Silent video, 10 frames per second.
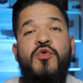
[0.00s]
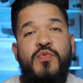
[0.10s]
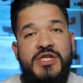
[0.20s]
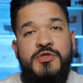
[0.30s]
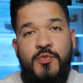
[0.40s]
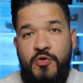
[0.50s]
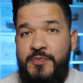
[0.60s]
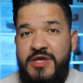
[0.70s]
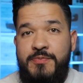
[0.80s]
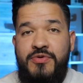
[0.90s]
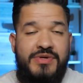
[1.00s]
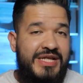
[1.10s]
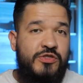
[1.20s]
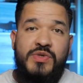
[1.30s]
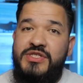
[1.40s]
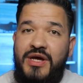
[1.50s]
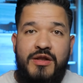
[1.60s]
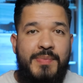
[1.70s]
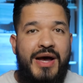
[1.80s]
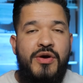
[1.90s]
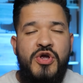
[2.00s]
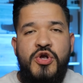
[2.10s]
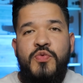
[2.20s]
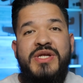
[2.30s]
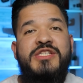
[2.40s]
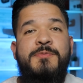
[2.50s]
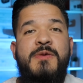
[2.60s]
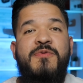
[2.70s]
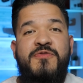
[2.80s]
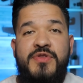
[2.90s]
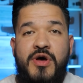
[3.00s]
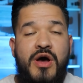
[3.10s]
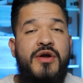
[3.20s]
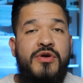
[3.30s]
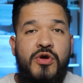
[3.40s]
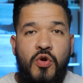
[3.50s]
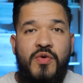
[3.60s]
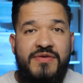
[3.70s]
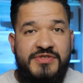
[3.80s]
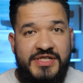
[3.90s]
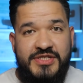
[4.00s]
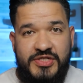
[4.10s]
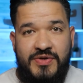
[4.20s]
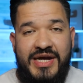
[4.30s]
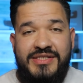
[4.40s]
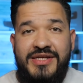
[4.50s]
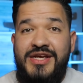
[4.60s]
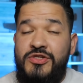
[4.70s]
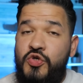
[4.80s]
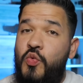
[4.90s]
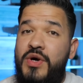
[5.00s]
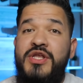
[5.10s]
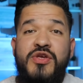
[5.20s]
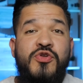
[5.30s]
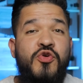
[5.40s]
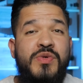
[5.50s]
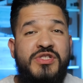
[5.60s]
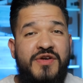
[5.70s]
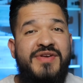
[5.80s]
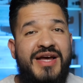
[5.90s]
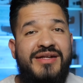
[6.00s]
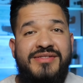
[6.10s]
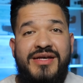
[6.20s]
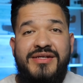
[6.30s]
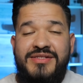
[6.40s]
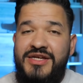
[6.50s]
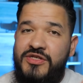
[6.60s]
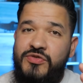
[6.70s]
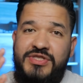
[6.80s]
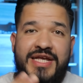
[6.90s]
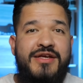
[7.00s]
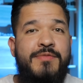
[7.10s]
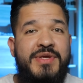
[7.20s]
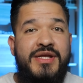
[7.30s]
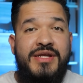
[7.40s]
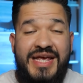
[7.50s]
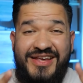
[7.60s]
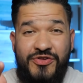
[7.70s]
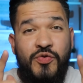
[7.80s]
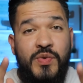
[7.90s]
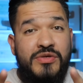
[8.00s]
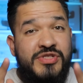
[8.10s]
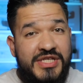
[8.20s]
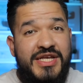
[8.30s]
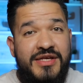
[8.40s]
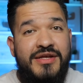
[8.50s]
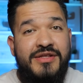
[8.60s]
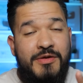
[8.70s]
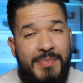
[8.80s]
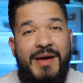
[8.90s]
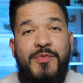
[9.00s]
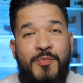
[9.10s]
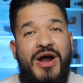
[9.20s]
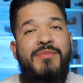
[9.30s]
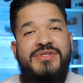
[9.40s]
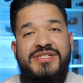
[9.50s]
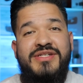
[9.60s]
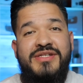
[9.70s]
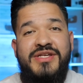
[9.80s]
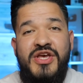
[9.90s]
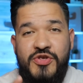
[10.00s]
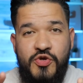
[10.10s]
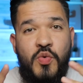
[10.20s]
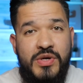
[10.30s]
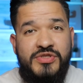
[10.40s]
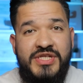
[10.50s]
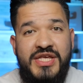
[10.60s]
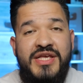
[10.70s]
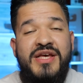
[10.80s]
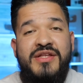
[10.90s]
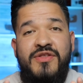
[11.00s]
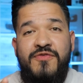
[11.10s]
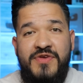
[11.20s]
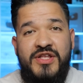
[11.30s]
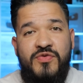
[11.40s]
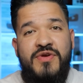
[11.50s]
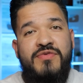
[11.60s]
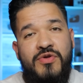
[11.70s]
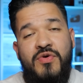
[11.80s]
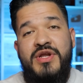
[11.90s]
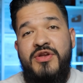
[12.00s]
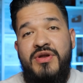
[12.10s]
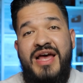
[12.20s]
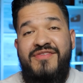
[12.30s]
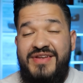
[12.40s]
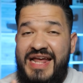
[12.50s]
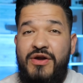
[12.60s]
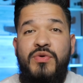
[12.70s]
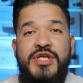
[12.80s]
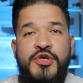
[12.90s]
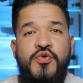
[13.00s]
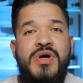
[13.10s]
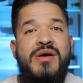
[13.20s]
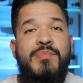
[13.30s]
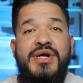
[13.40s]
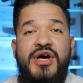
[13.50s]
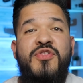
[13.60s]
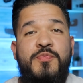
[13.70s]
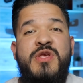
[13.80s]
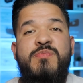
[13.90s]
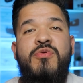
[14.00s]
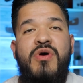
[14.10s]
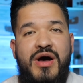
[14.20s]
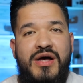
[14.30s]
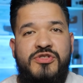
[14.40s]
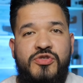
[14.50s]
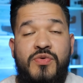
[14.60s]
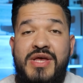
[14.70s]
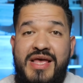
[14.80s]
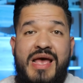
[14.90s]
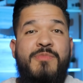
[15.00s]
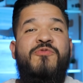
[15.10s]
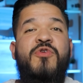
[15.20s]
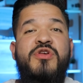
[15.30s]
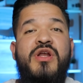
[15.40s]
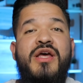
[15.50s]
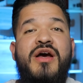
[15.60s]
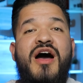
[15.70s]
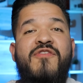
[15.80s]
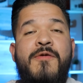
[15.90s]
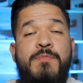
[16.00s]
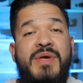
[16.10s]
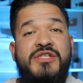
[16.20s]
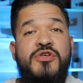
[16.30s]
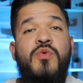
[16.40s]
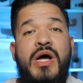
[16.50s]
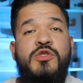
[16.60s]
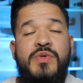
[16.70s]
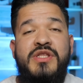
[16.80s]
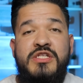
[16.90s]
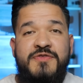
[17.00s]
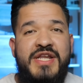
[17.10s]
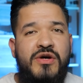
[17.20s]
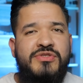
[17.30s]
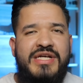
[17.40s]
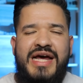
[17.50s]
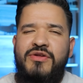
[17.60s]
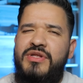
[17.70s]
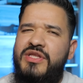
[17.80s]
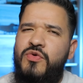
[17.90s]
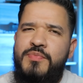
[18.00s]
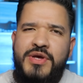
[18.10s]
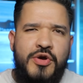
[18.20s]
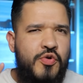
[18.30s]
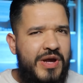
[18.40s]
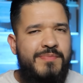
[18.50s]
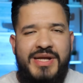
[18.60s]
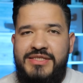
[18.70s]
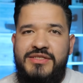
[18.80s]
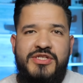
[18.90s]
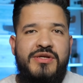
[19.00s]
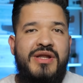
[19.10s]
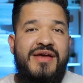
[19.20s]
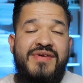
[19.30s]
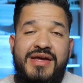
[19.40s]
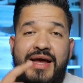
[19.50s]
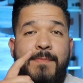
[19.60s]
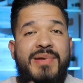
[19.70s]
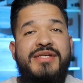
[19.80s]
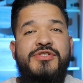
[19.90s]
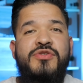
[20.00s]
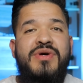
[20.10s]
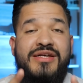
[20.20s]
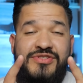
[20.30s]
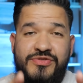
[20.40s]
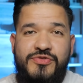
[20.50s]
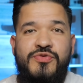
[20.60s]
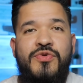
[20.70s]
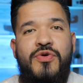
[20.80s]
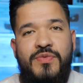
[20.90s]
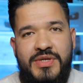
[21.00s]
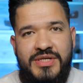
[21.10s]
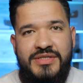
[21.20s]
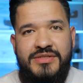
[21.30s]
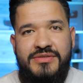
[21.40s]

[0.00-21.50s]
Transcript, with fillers: reach more people. And that's what it's all about, reaching people for the honor and glory of Jesus Christ. So what do you do when serving God sucks? You stay committed and you will see, the Bible promises us, you will see the victory of the Lord in your life. And not only you, but other people also. And before you click off, make sure you watch one of these videos. I know that there will be a great blessing to your life. God bless you. I'll see you soon, Lord willing.